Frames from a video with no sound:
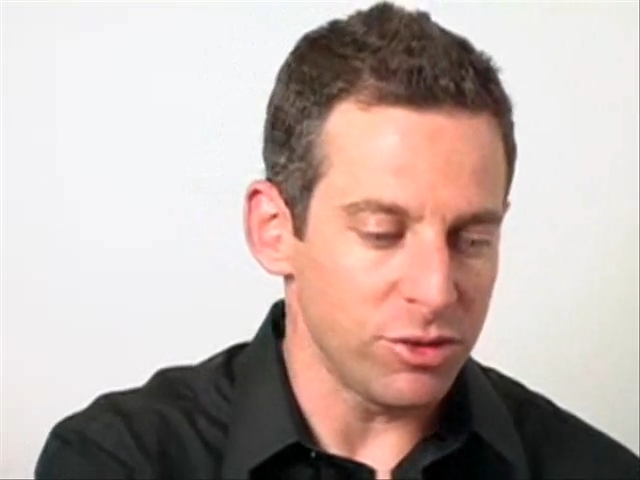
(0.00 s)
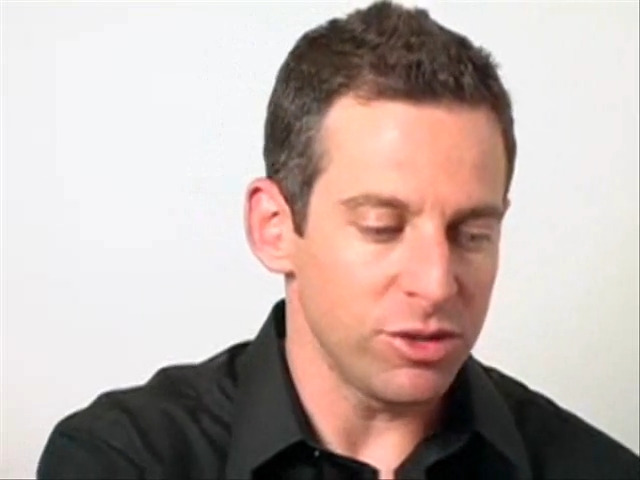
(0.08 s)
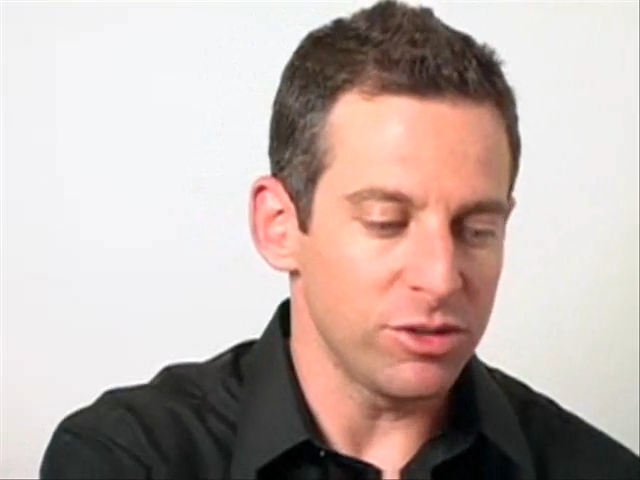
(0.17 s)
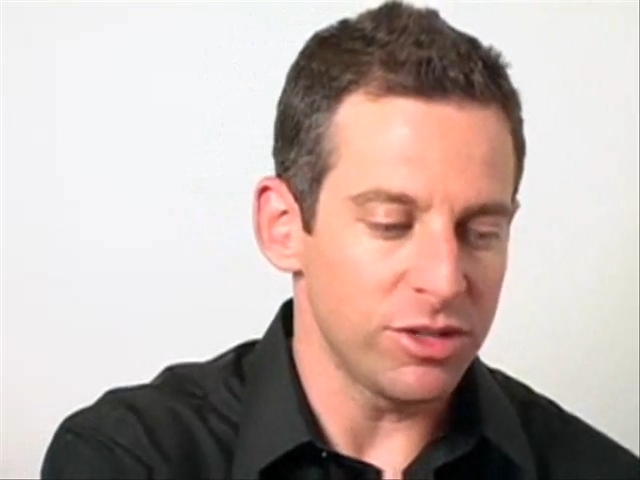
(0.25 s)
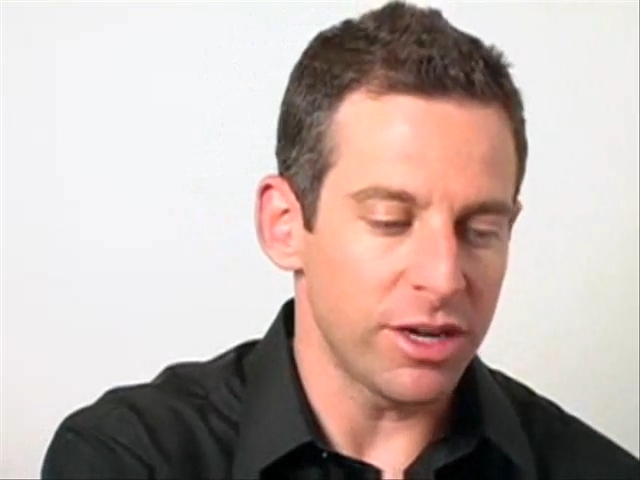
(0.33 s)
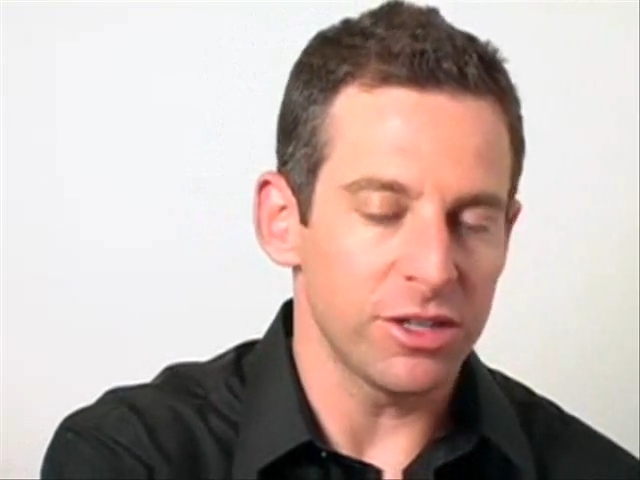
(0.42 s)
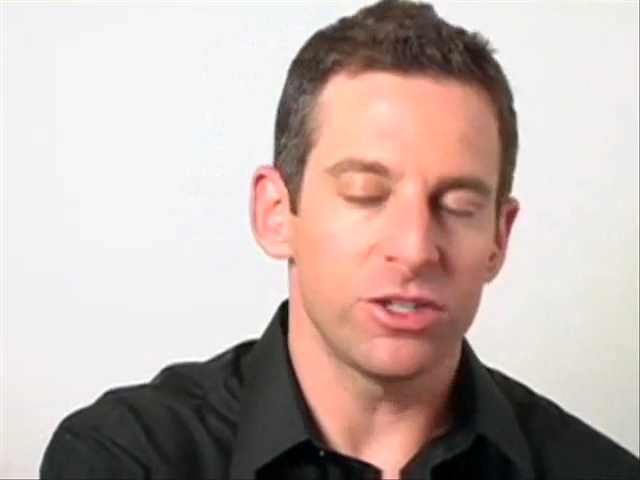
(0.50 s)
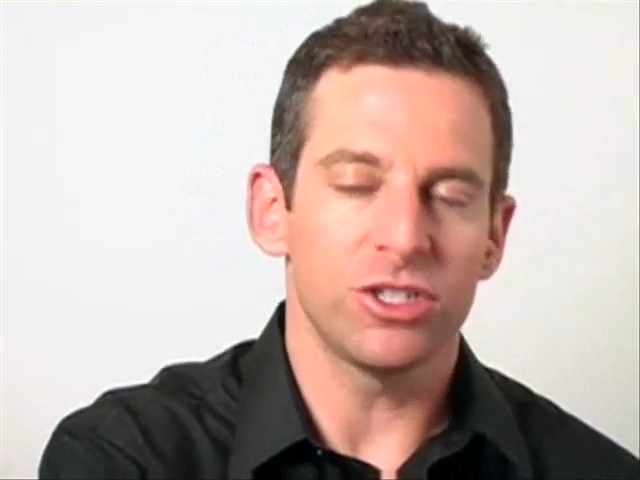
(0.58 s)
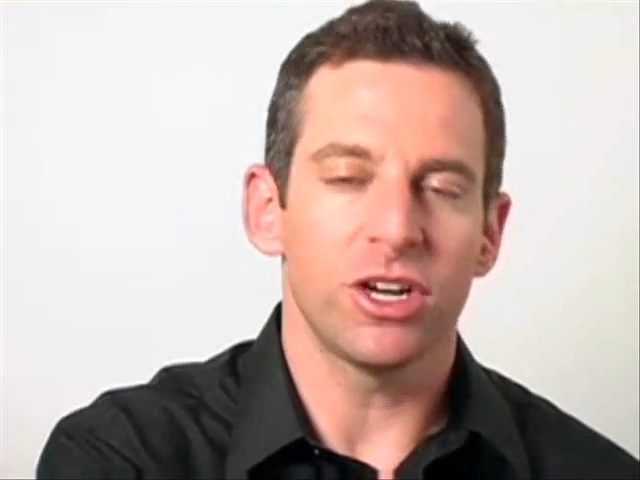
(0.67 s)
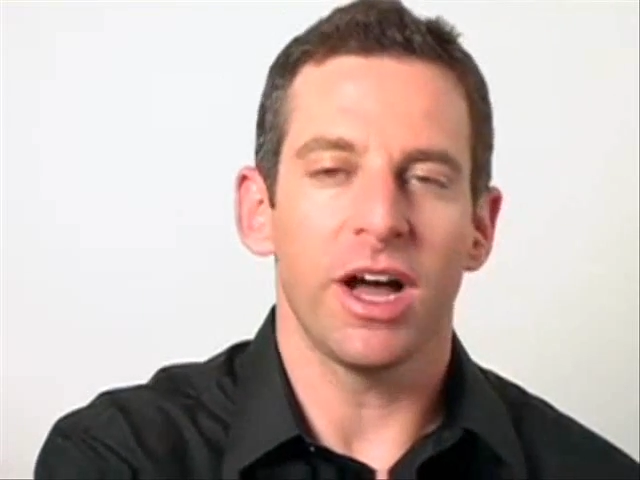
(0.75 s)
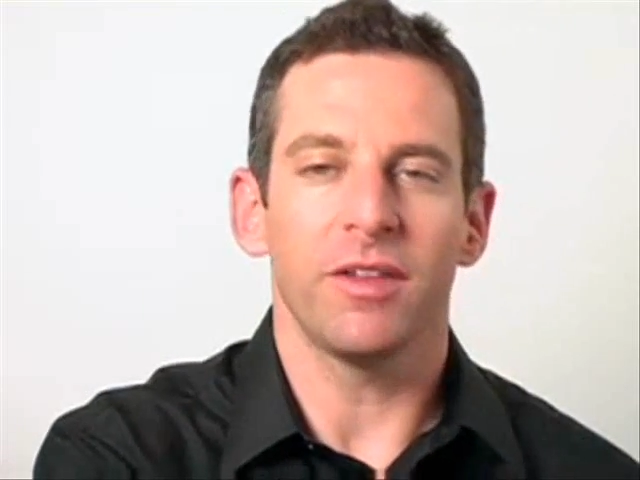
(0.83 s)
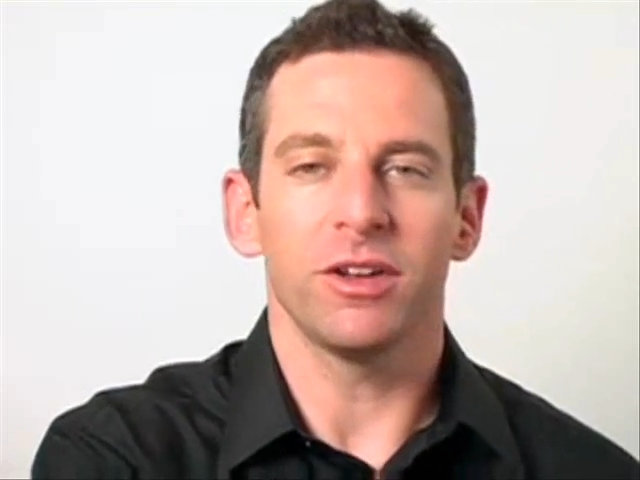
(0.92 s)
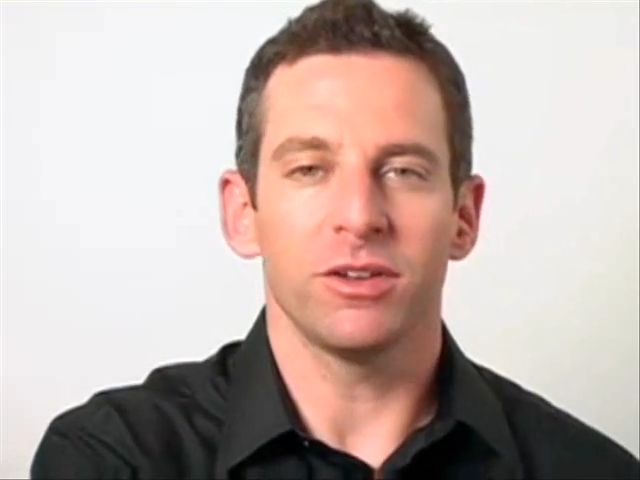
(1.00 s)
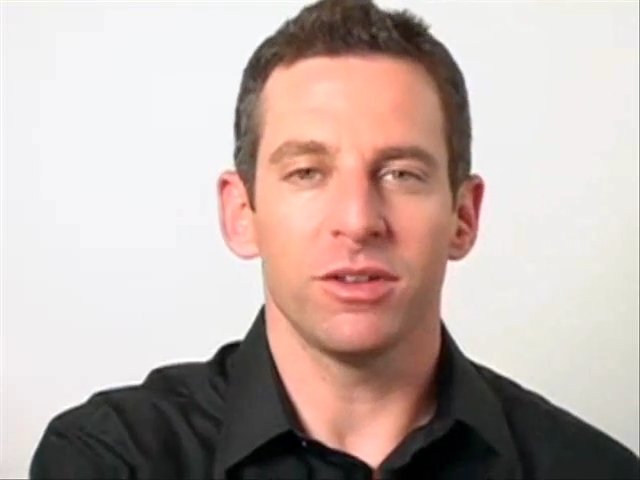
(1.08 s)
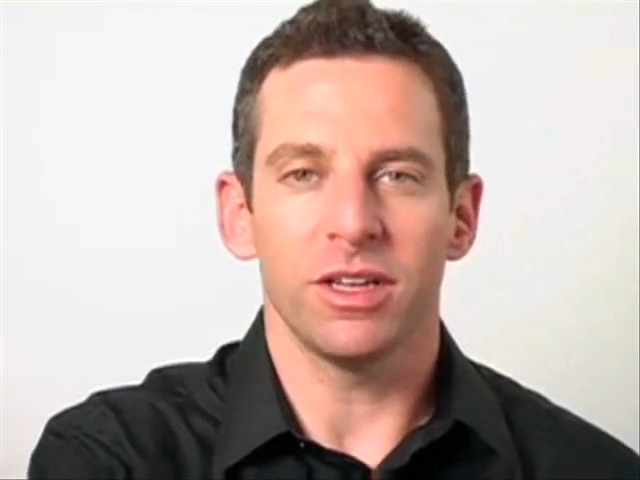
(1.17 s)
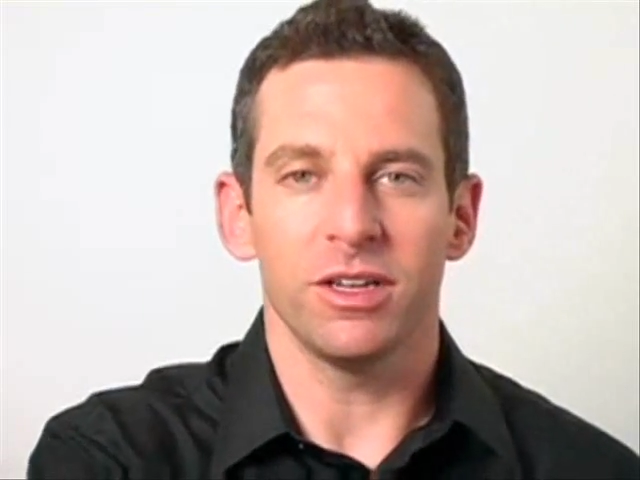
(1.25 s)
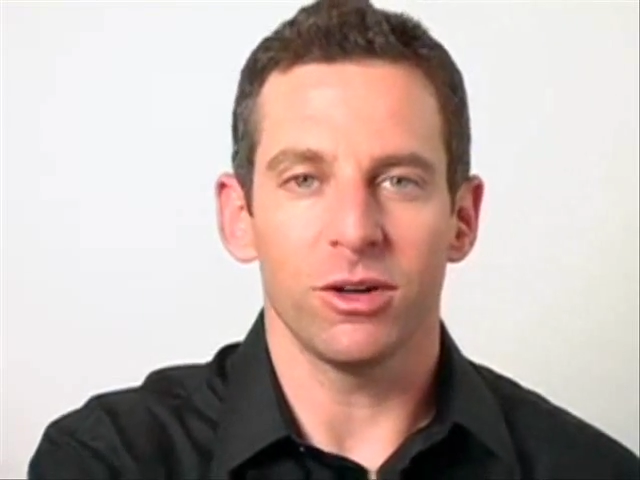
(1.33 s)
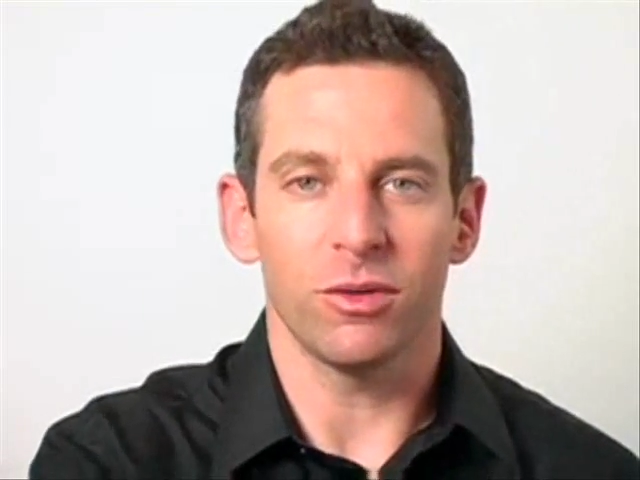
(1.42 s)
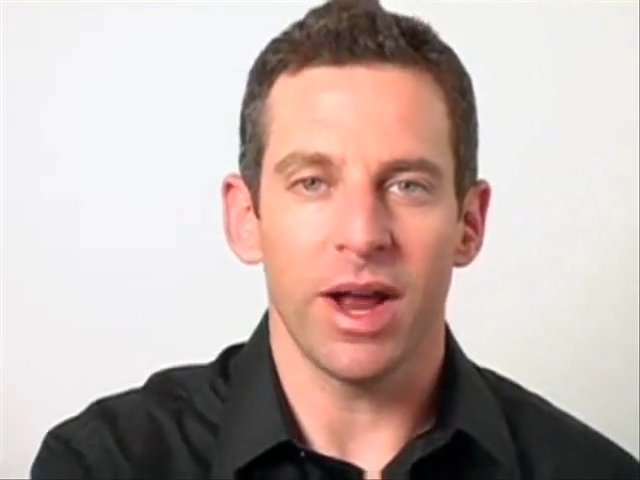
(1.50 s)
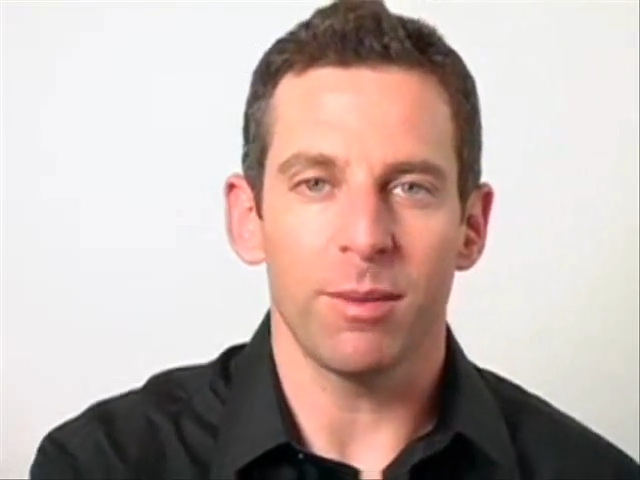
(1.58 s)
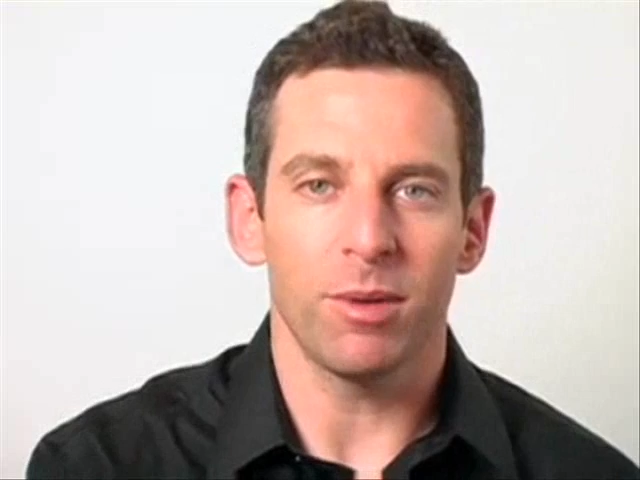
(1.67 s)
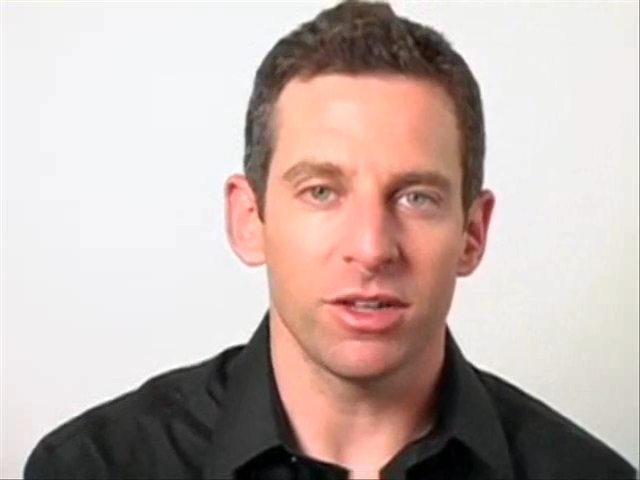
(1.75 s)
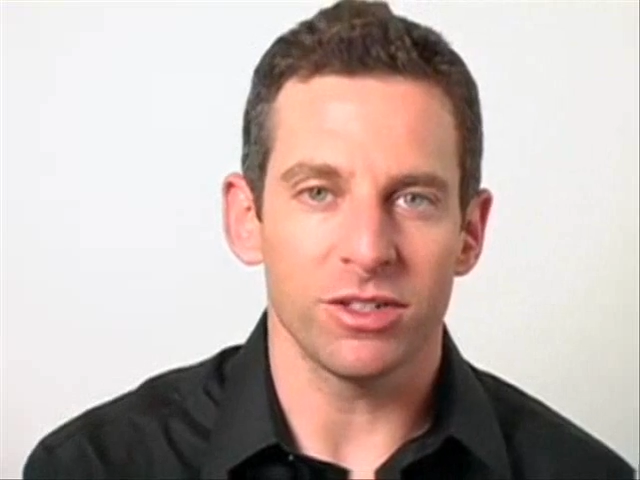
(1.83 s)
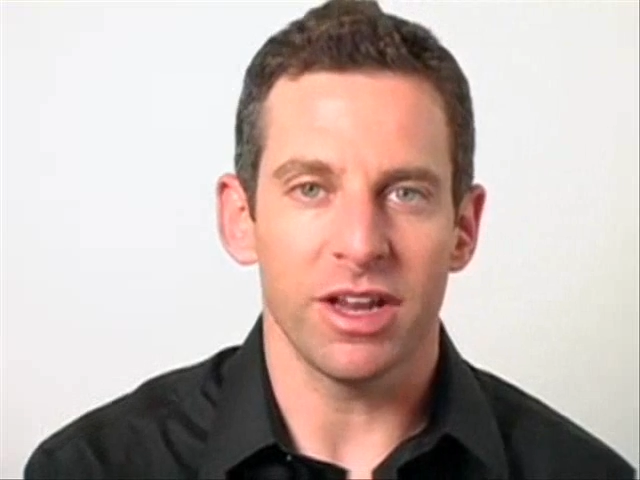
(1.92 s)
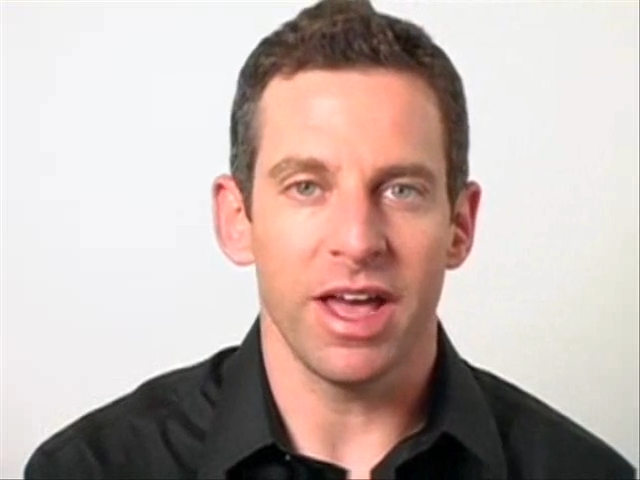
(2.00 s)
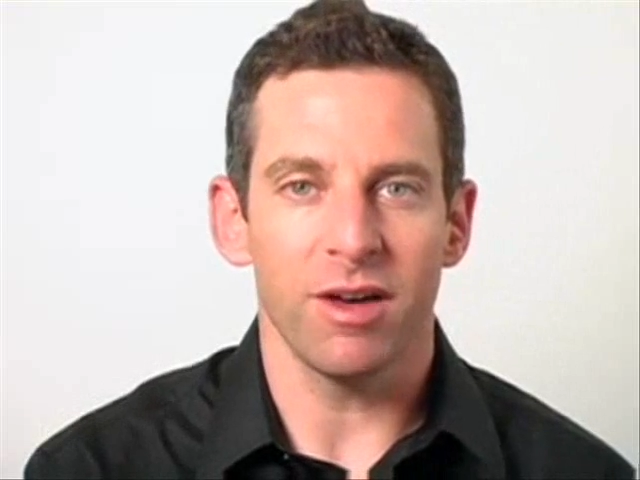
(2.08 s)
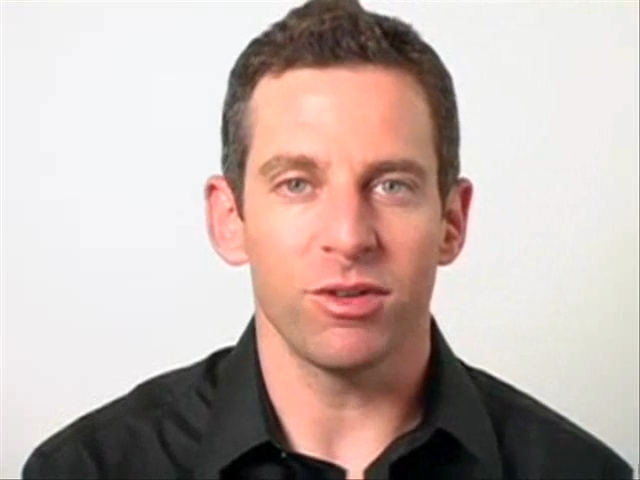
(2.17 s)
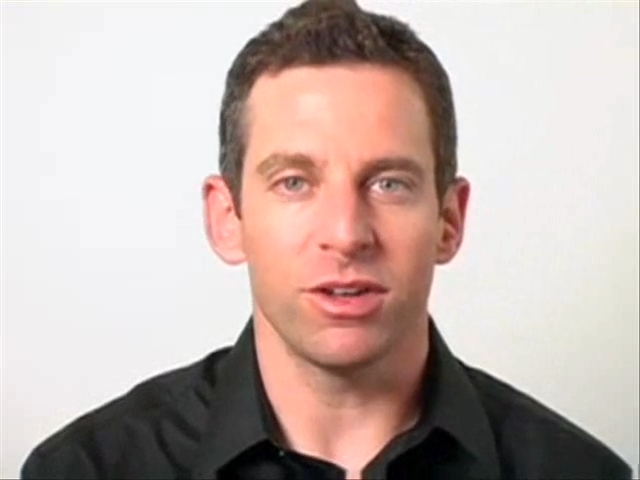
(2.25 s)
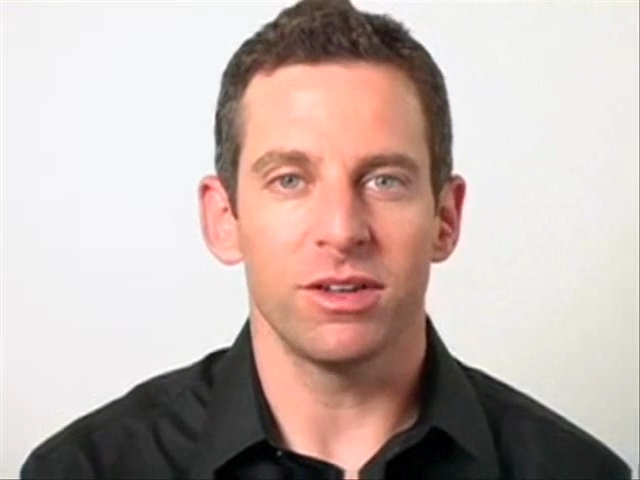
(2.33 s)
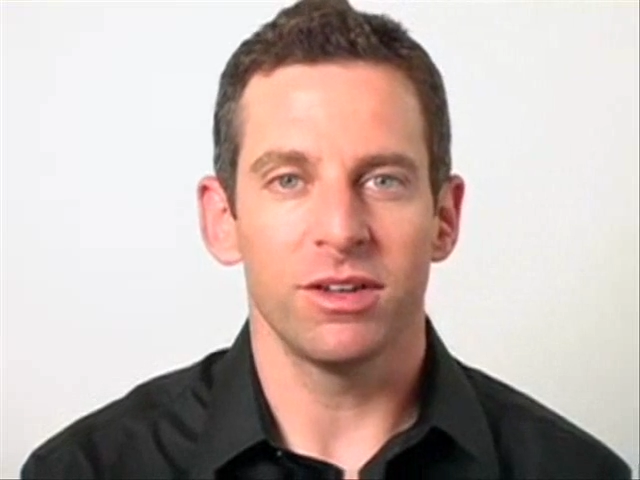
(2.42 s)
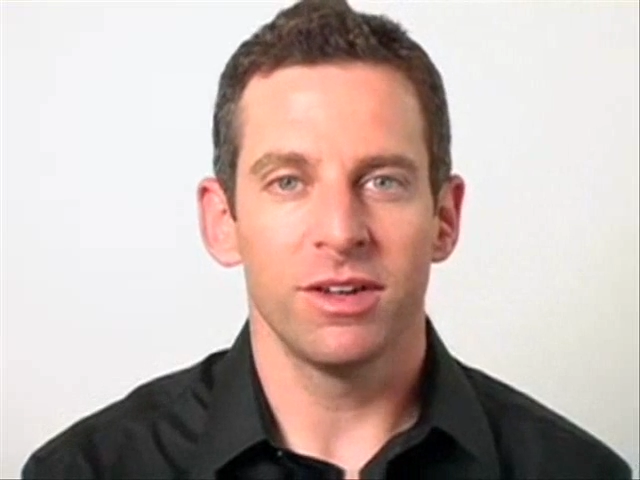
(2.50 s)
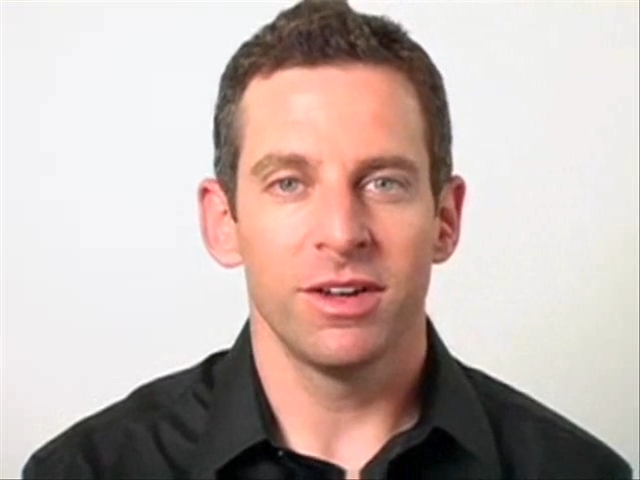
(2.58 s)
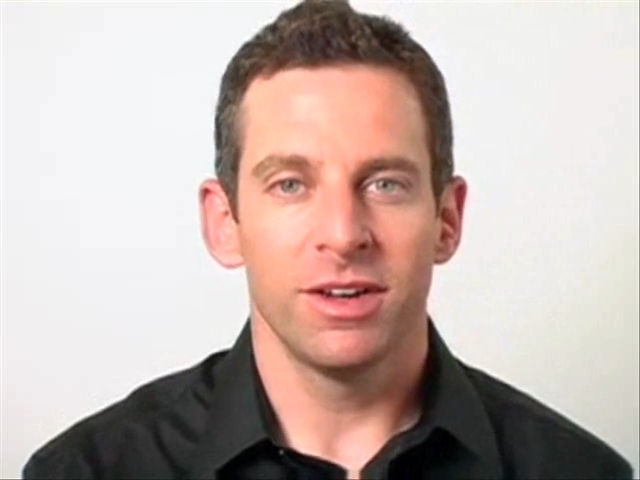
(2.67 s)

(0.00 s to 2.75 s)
You tell your child that grandma's in heaven,